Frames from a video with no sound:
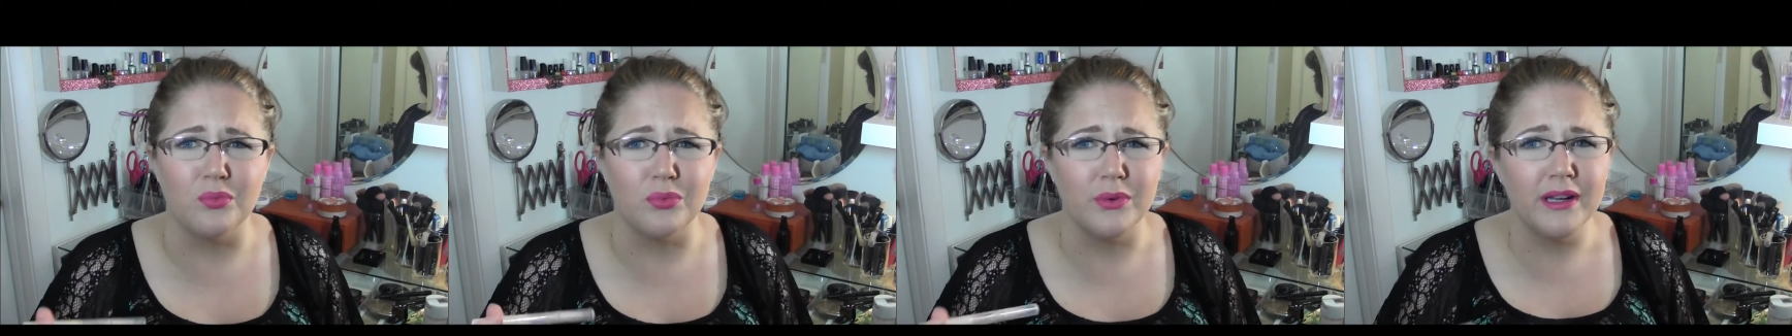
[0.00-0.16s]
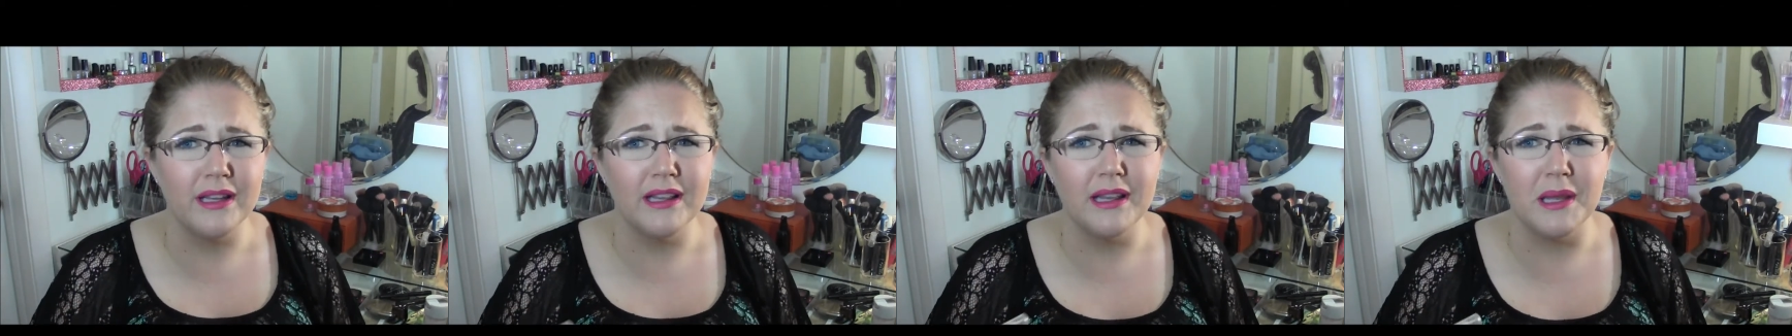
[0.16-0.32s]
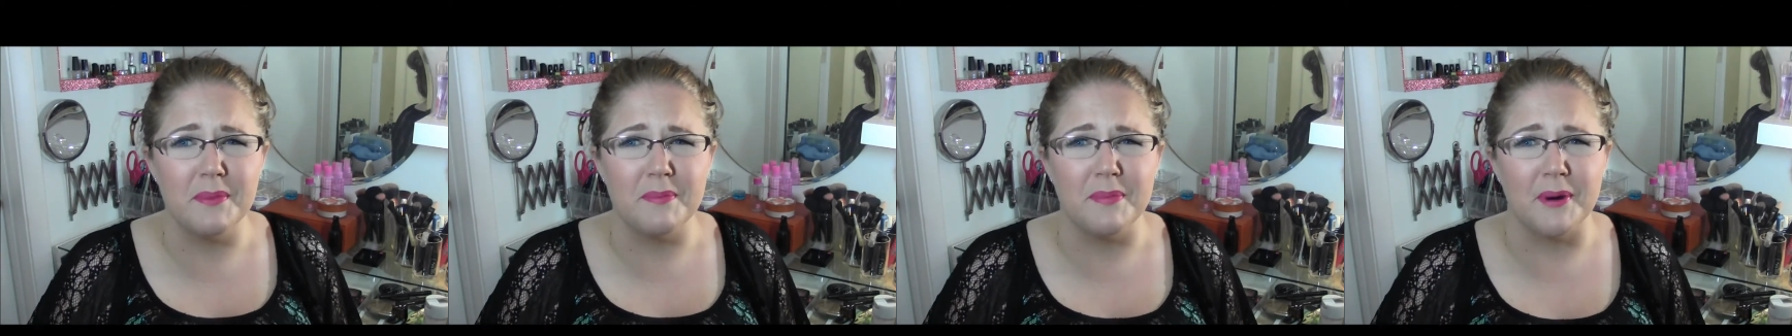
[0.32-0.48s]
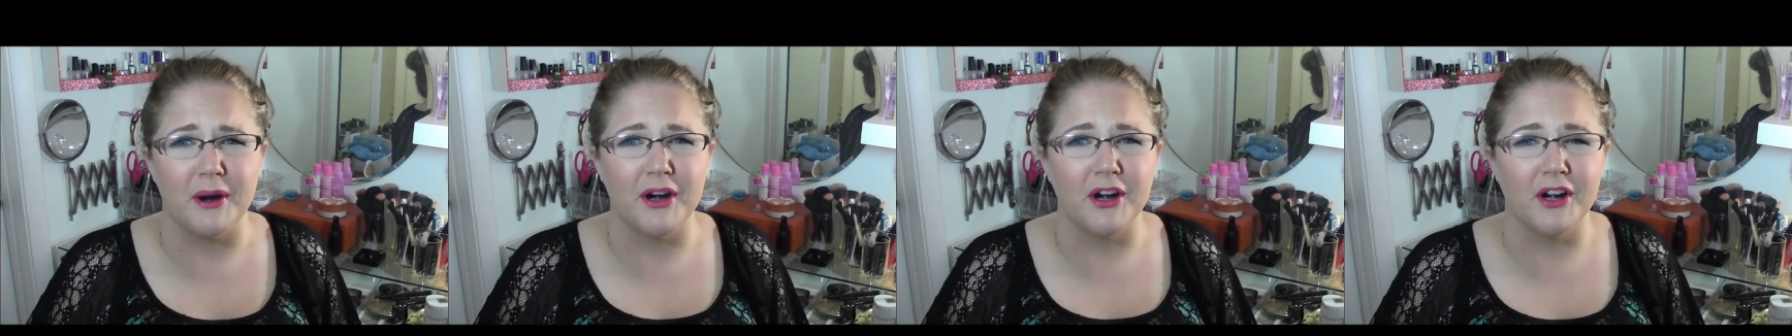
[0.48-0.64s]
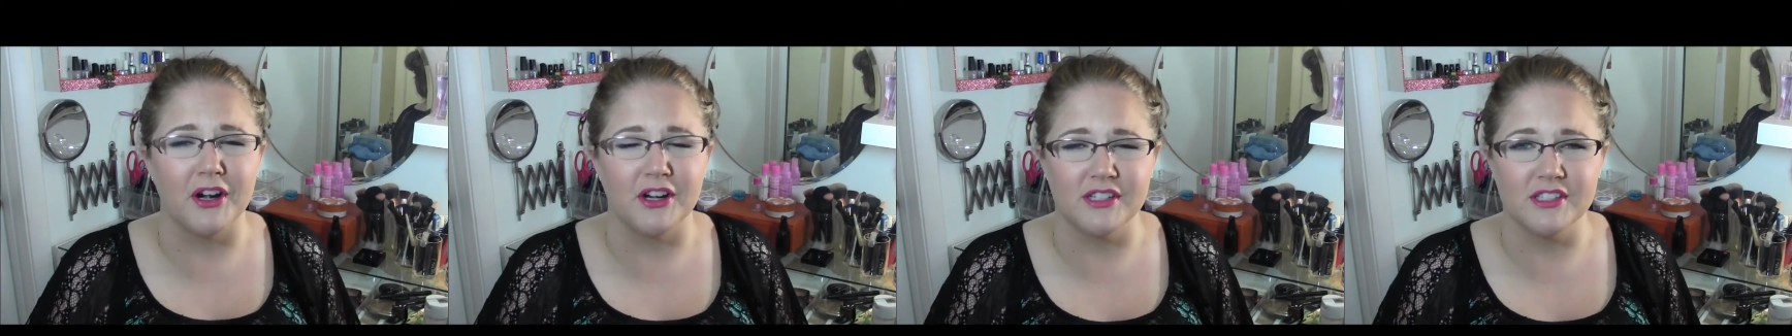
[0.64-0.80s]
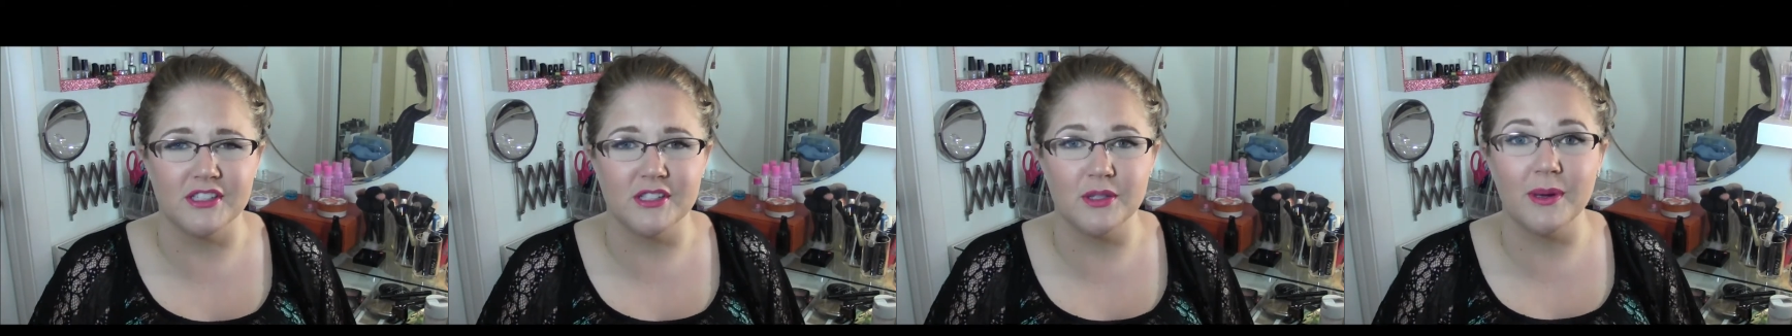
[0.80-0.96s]
really
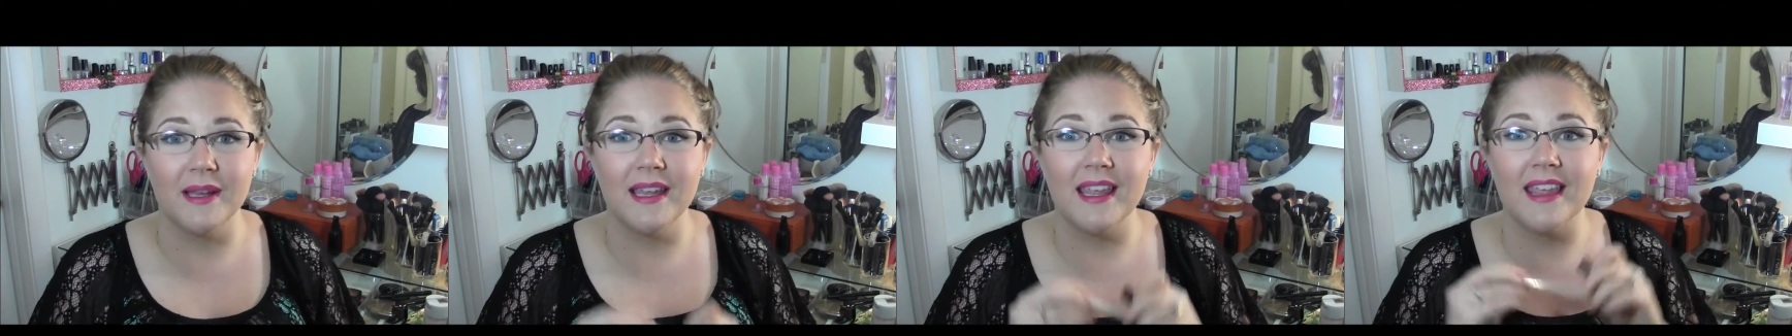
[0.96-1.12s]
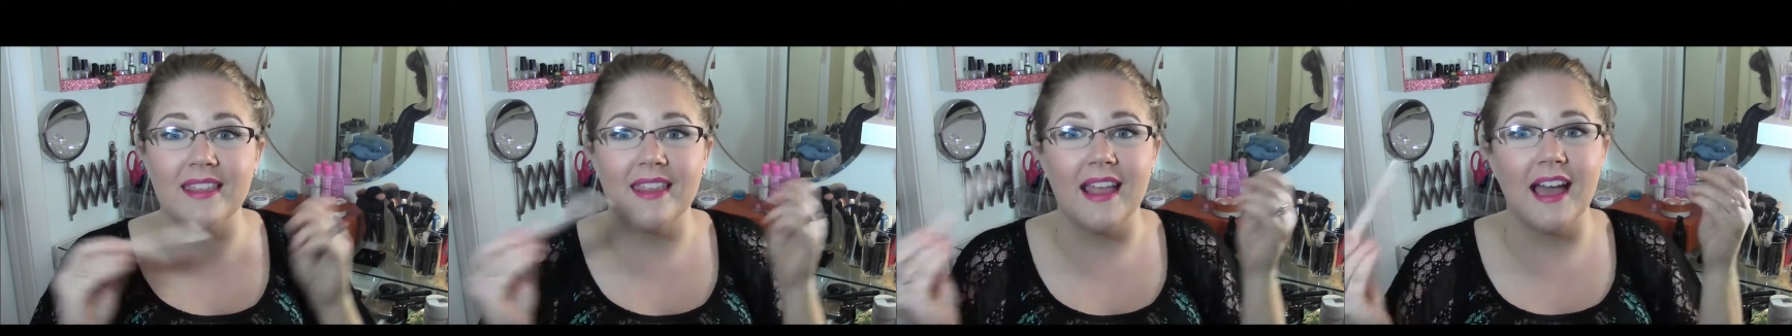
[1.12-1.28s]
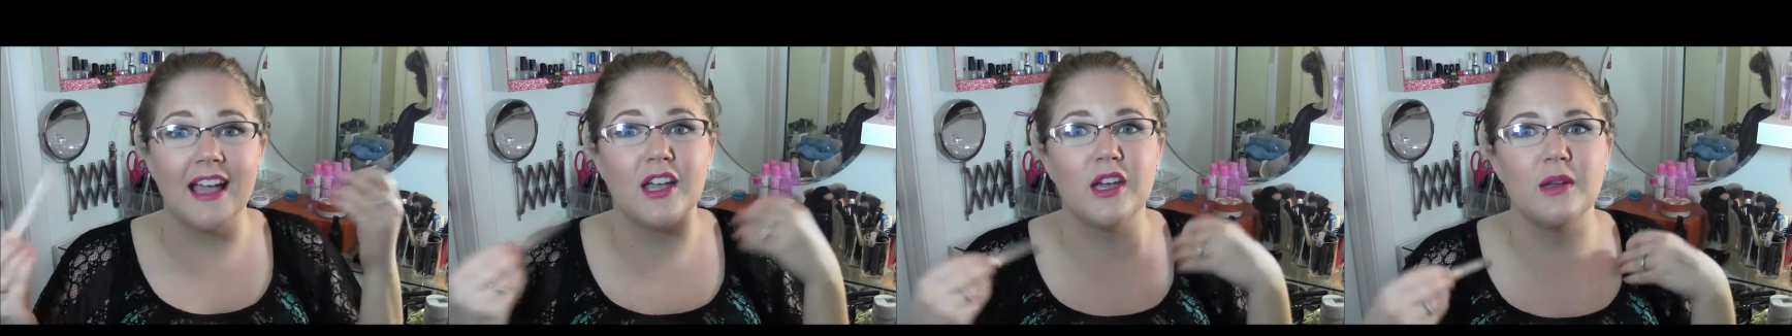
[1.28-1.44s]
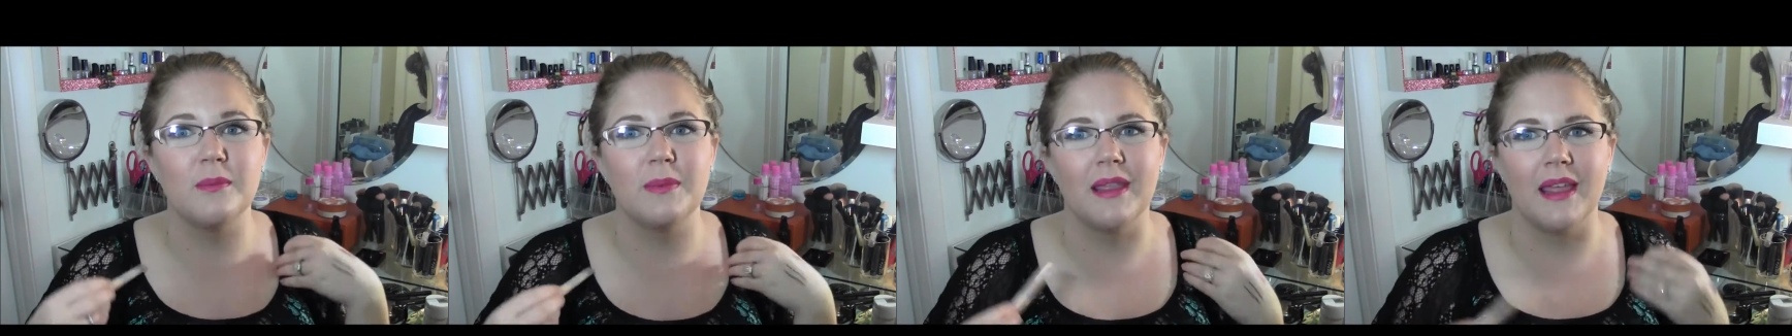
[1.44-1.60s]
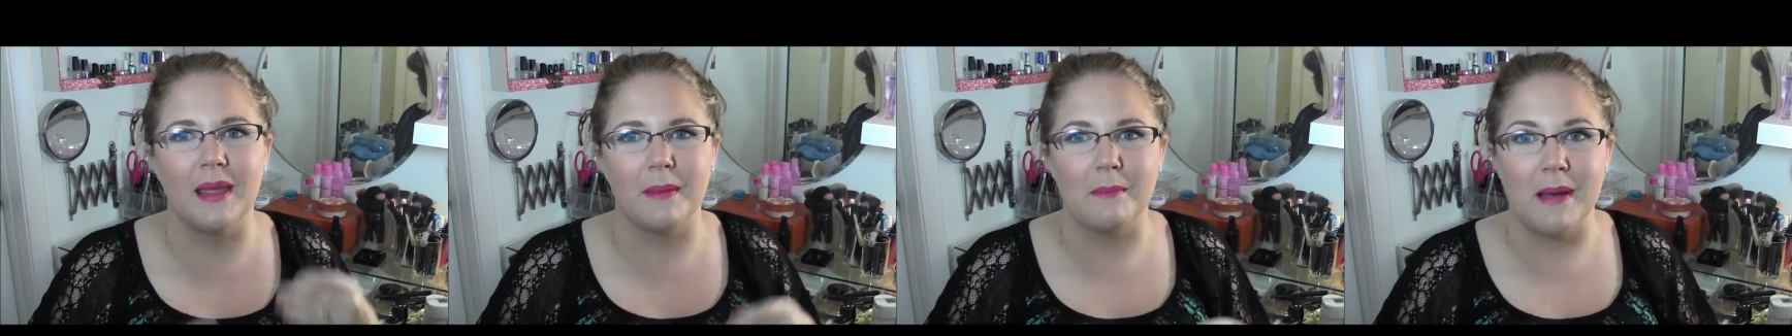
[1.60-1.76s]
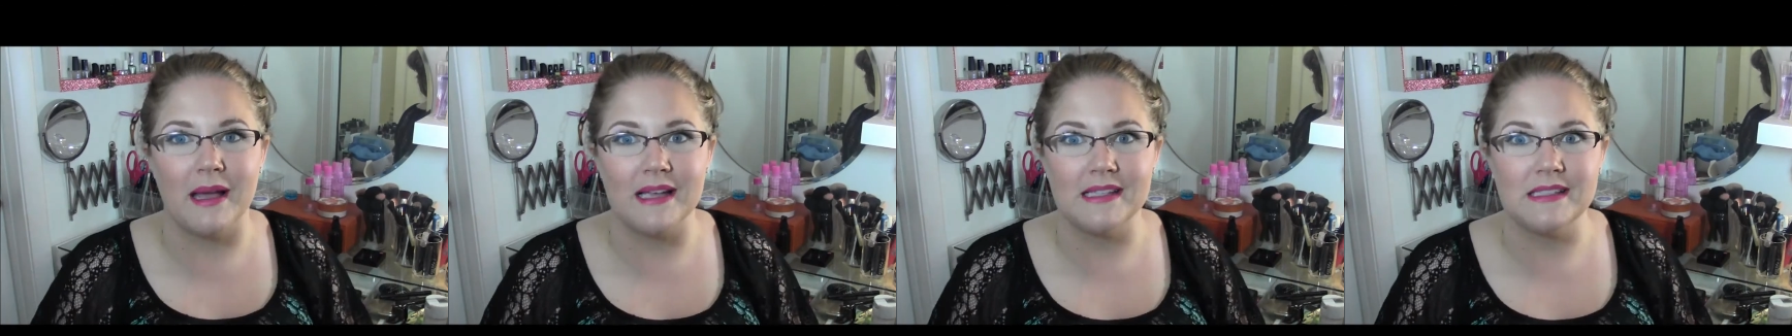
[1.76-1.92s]
burns so again that could be
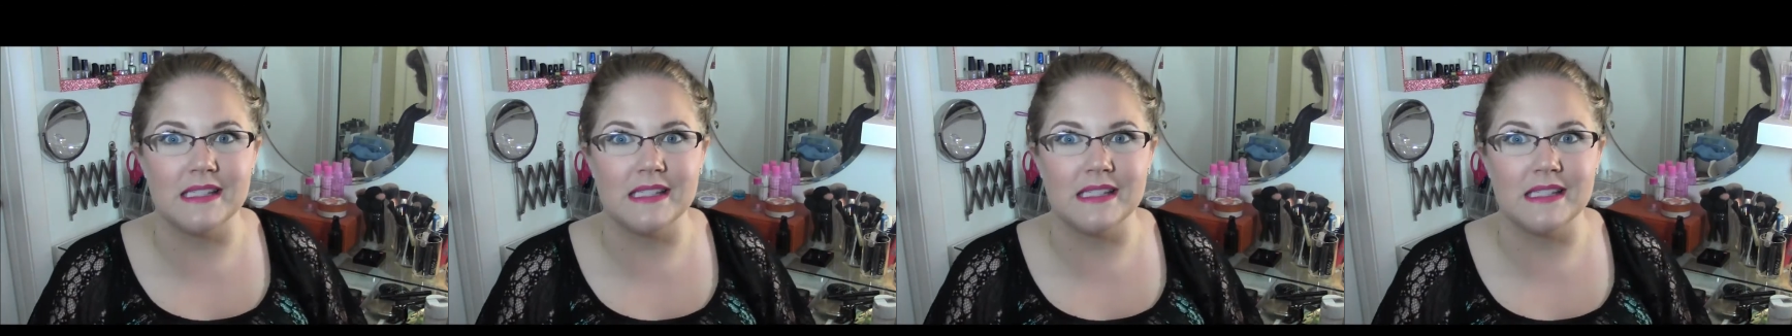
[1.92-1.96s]
like my